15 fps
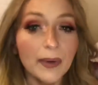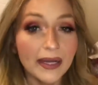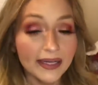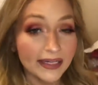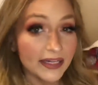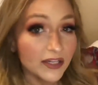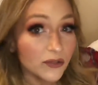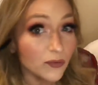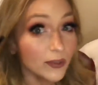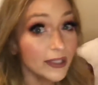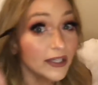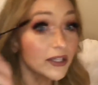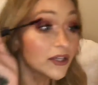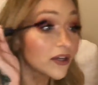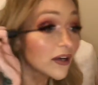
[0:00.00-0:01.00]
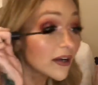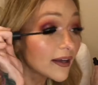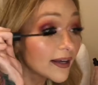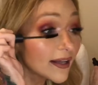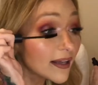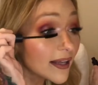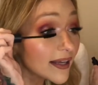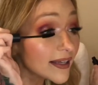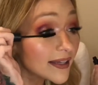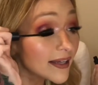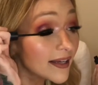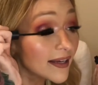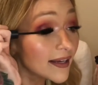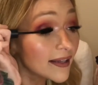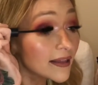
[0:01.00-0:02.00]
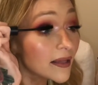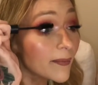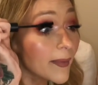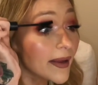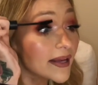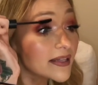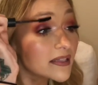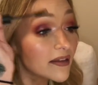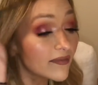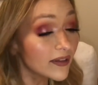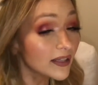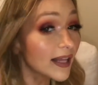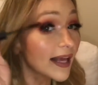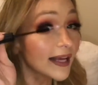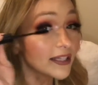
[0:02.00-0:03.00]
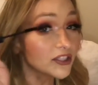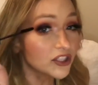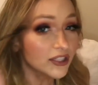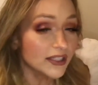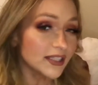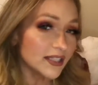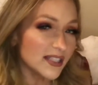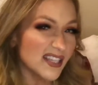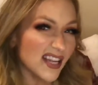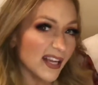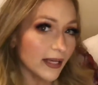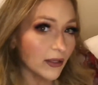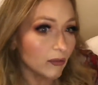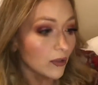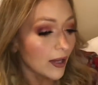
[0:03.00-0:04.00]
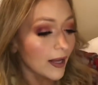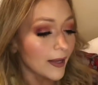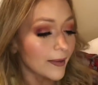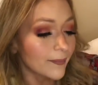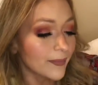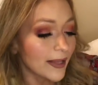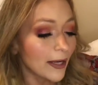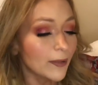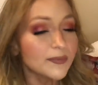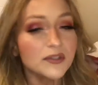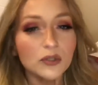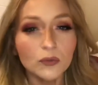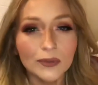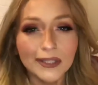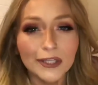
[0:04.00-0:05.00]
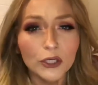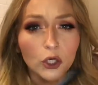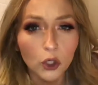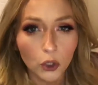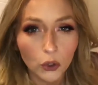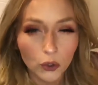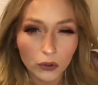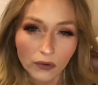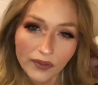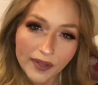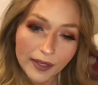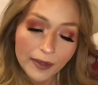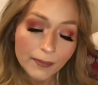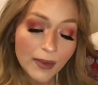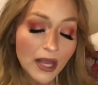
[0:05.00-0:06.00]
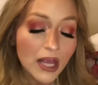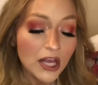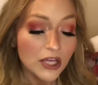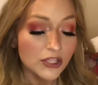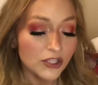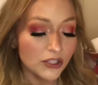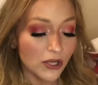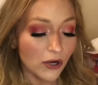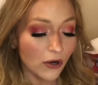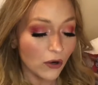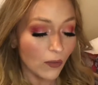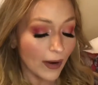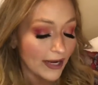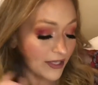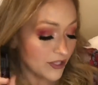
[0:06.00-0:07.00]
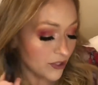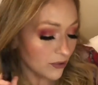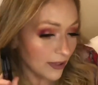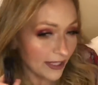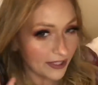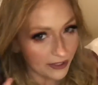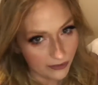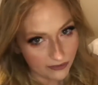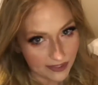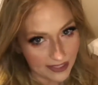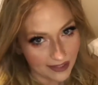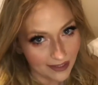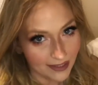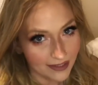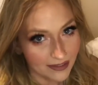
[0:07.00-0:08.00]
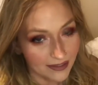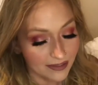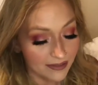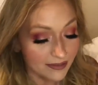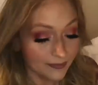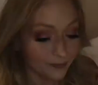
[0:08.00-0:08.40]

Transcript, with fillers: it is really good at like getting at the base of the lashes and um, it helps to really curl them. So I do like using this.